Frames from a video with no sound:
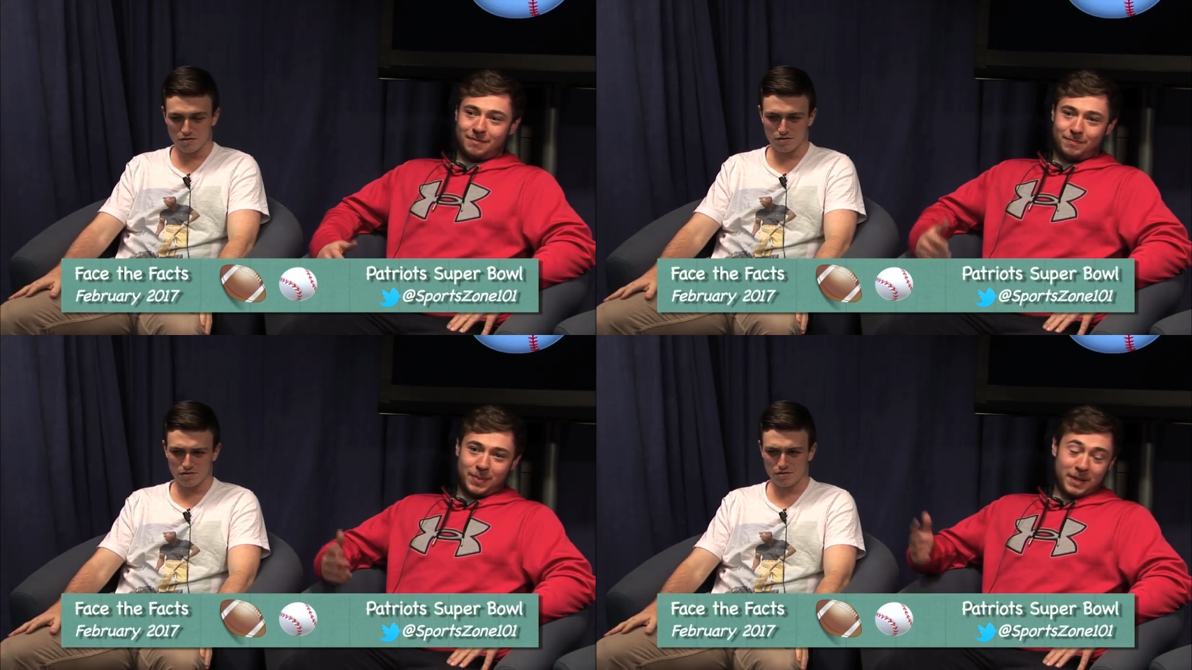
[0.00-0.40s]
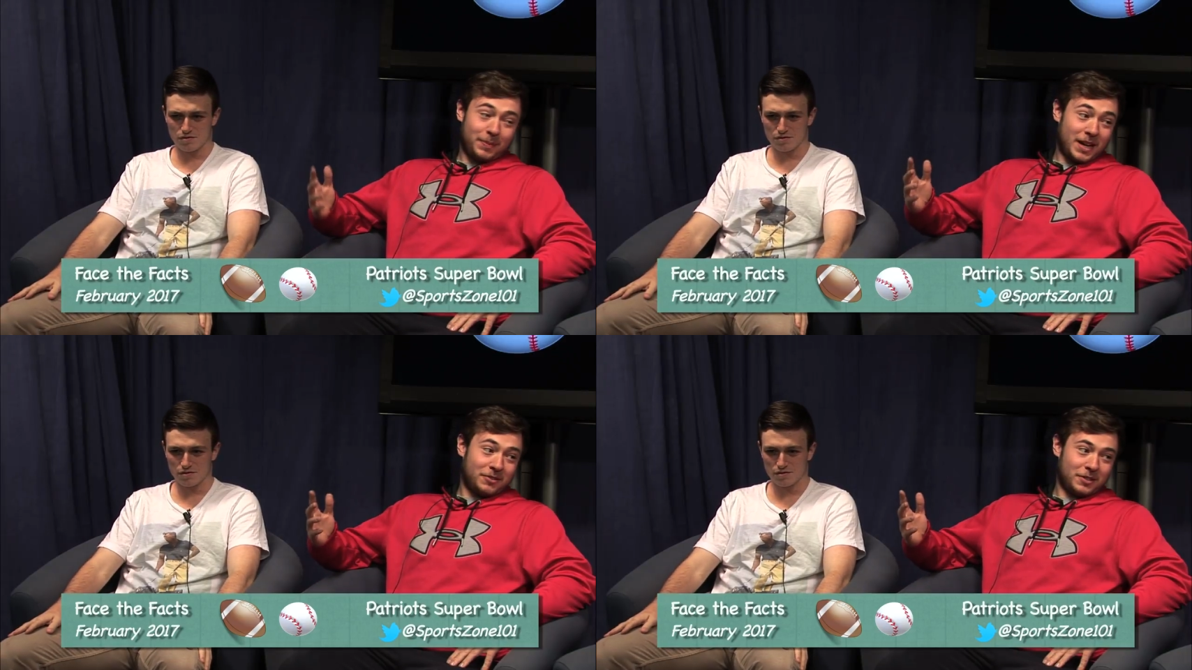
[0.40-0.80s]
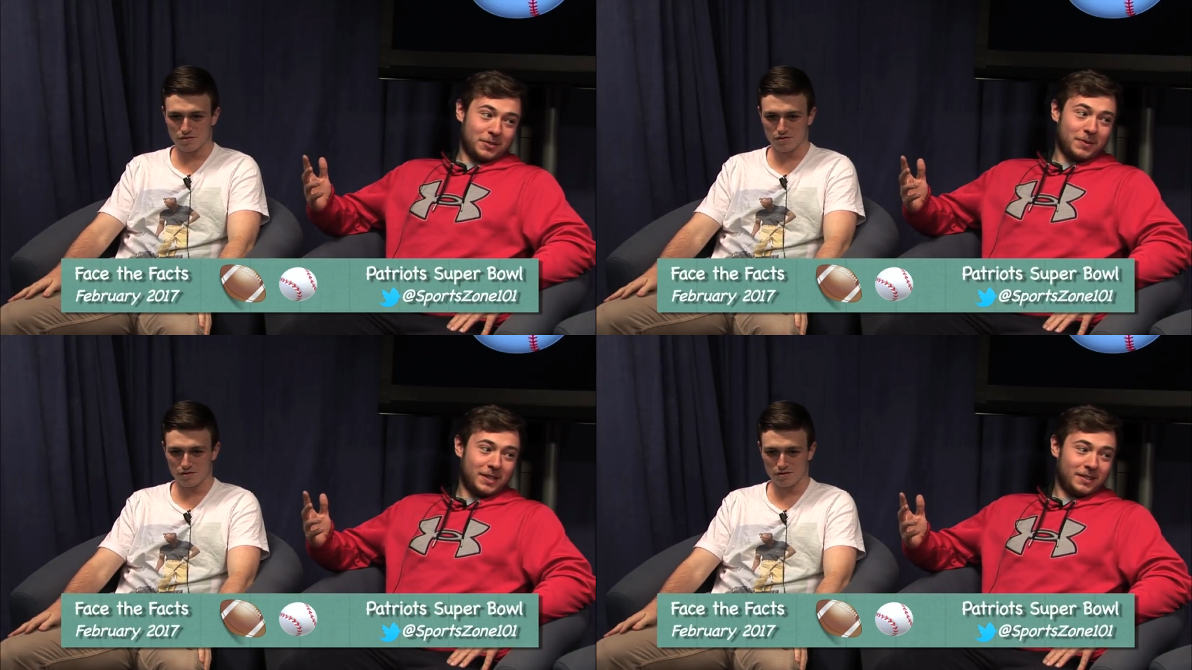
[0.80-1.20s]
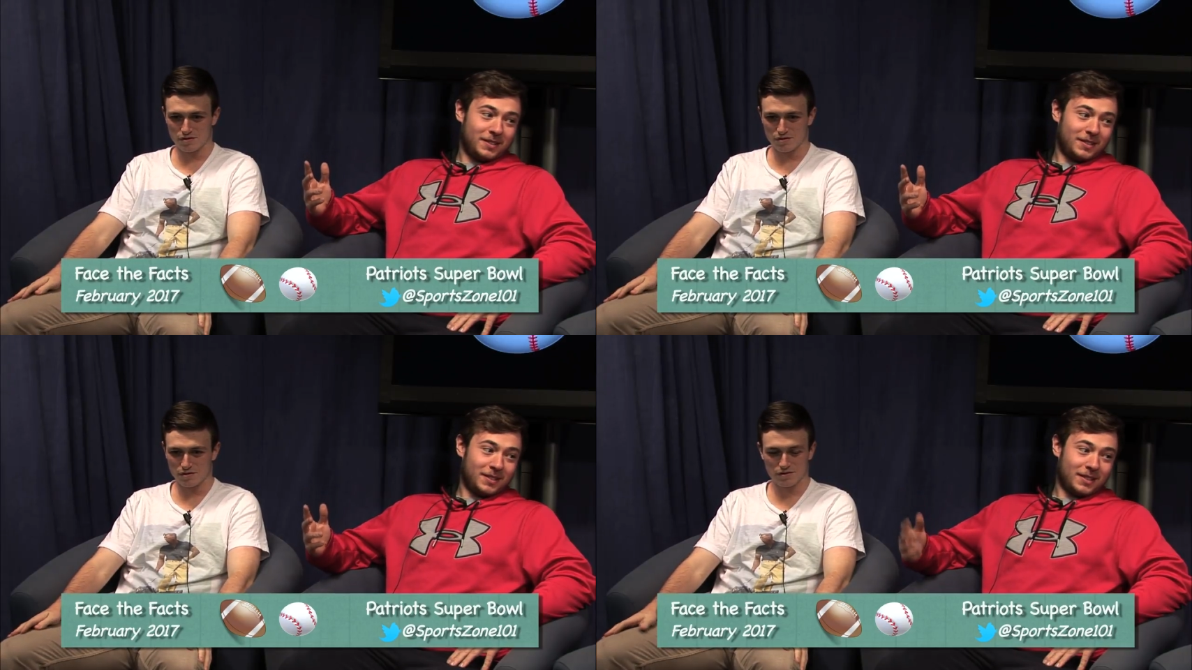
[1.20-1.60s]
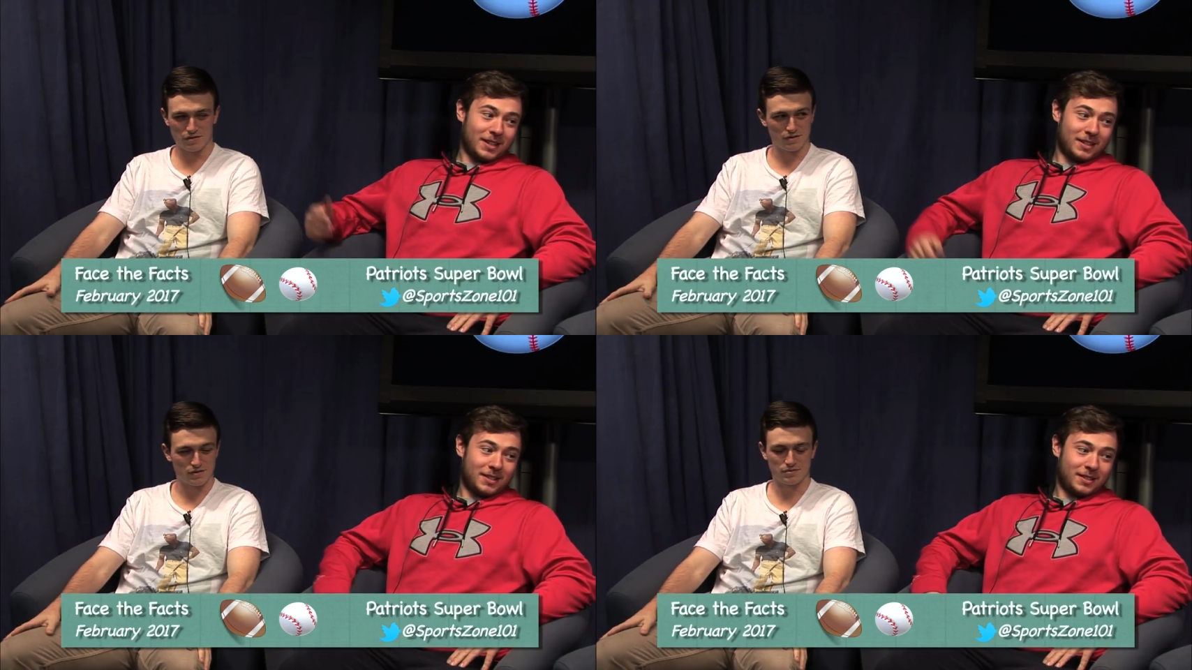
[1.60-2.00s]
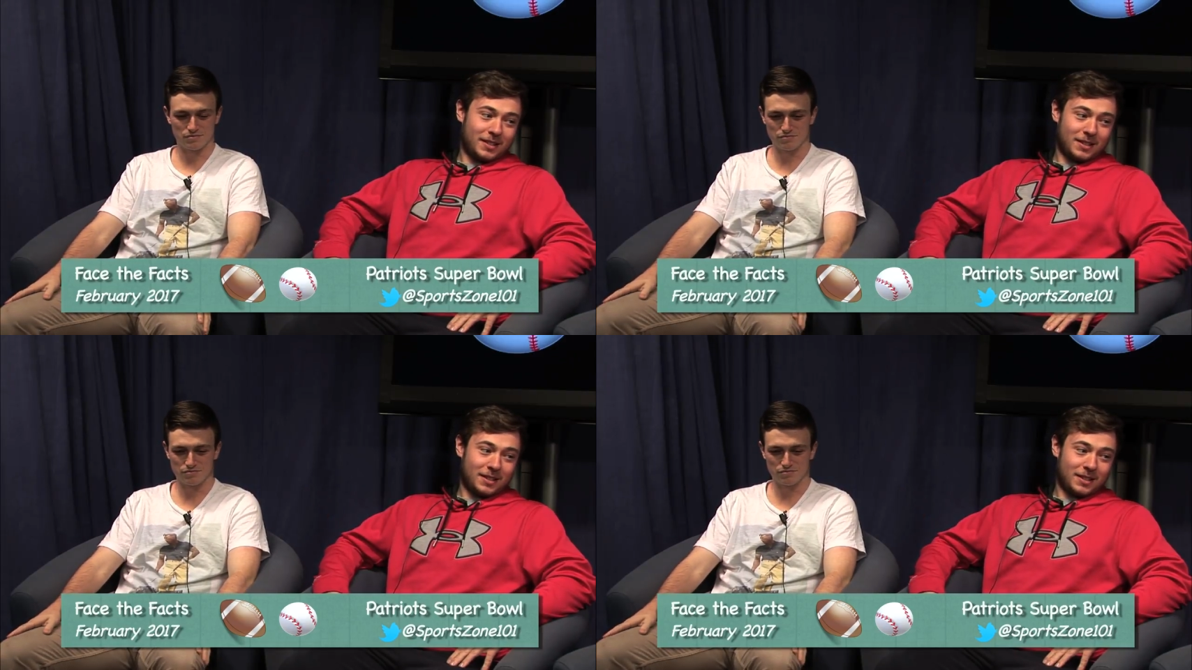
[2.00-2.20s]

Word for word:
Speaker 1: big Patriots win. That's